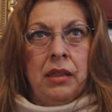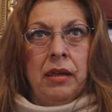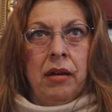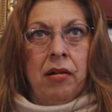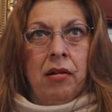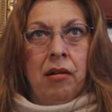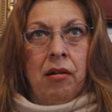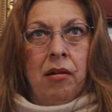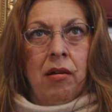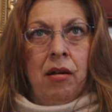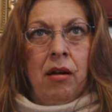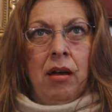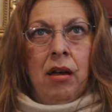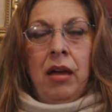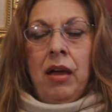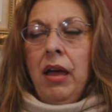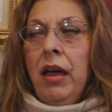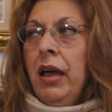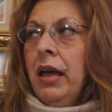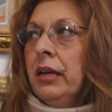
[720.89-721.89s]
there
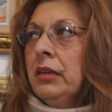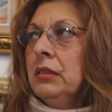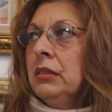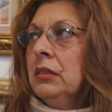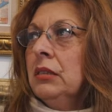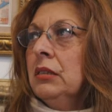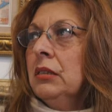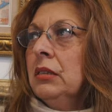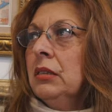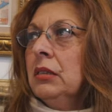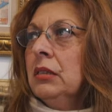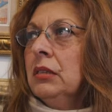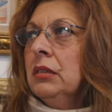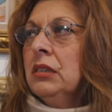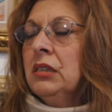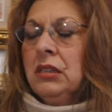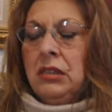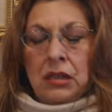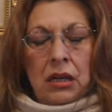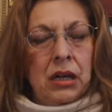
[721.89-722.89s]
and
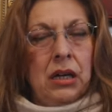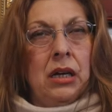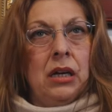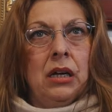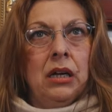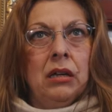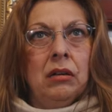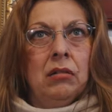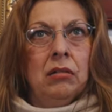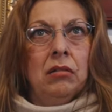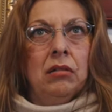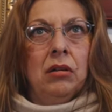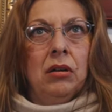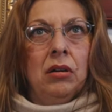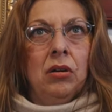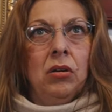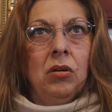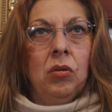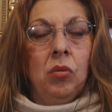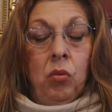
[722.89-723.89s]
studying
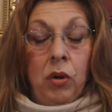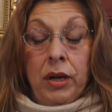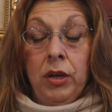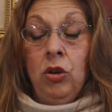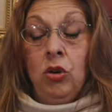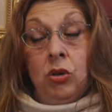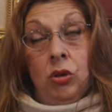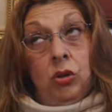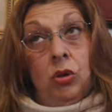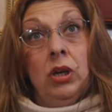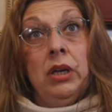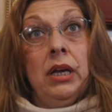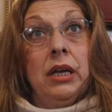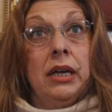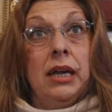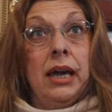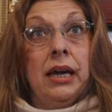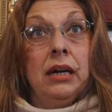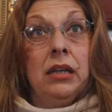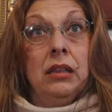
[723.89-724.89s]
what you're
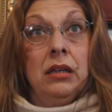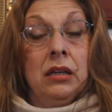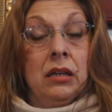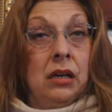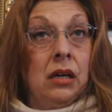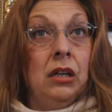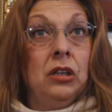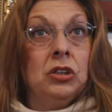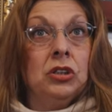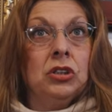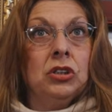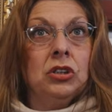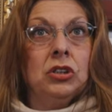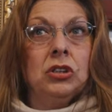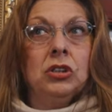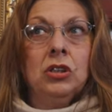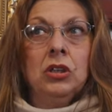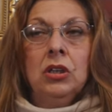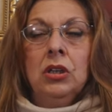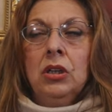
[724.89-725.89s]
looking at in the colors.
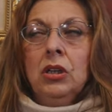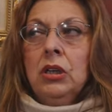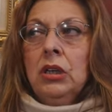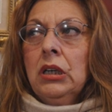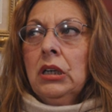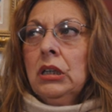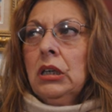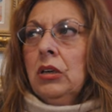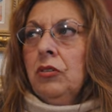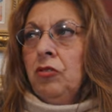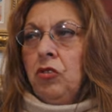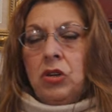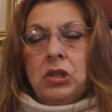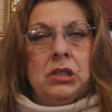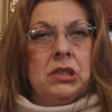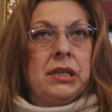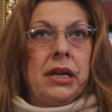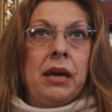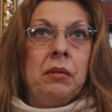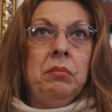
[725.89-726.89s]
For
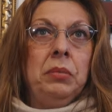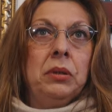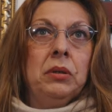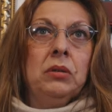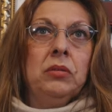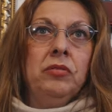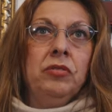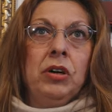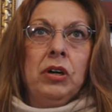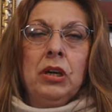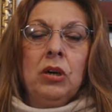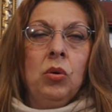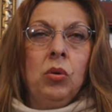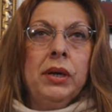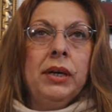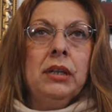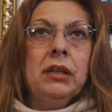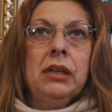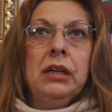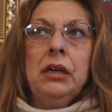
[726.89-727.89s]
example, very
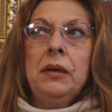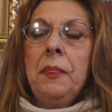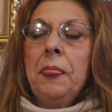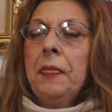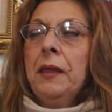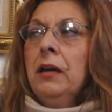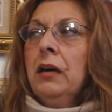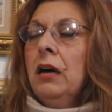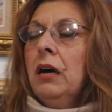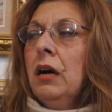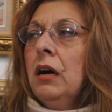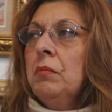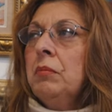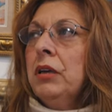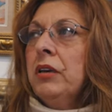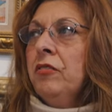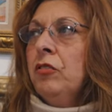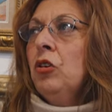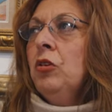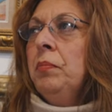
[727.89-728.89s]
quickly,
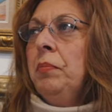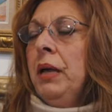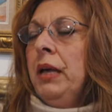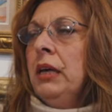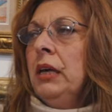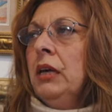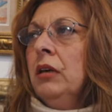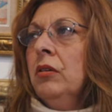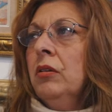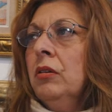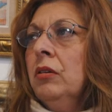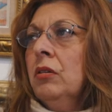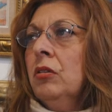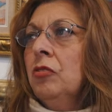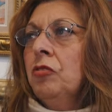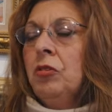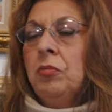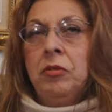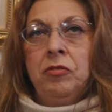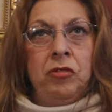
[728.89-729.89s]
if you're painting
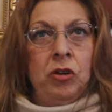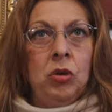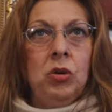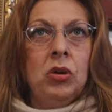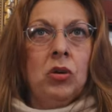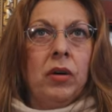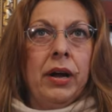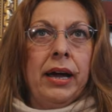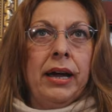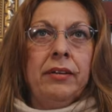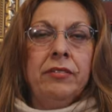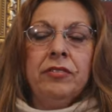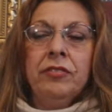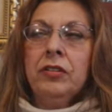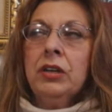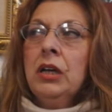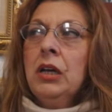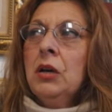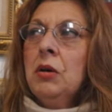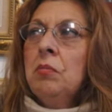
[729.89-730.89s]
from a photograph,
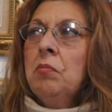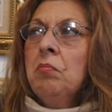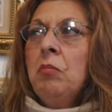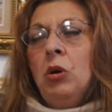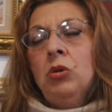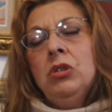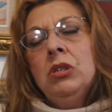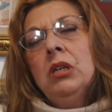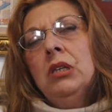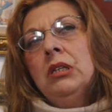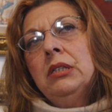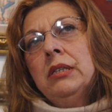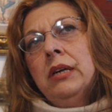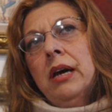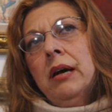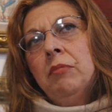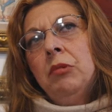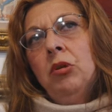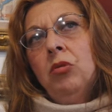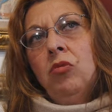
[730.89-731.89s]
most of the
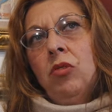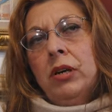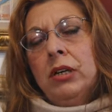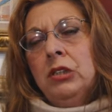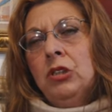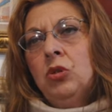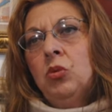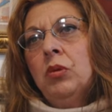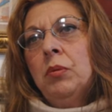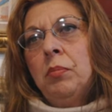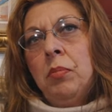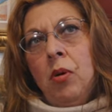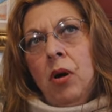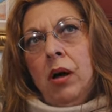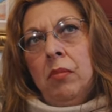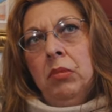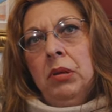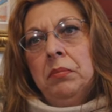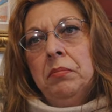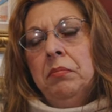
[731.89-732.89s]
time you run into a
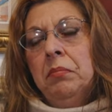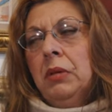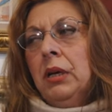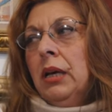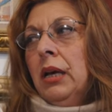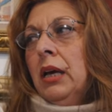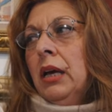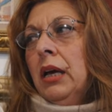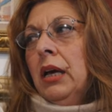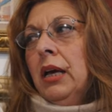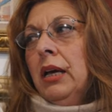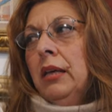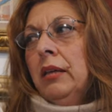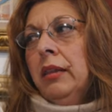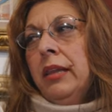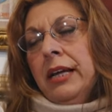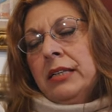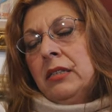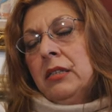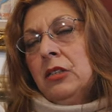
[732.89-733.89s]
problem, and
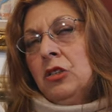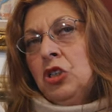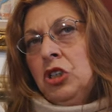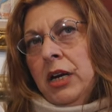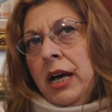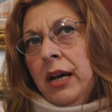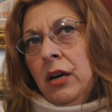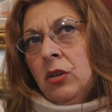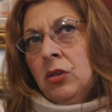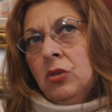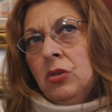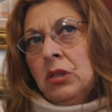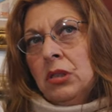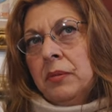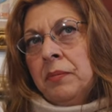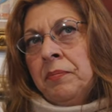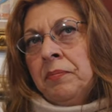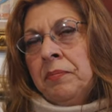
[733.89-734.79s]
that's the shadows.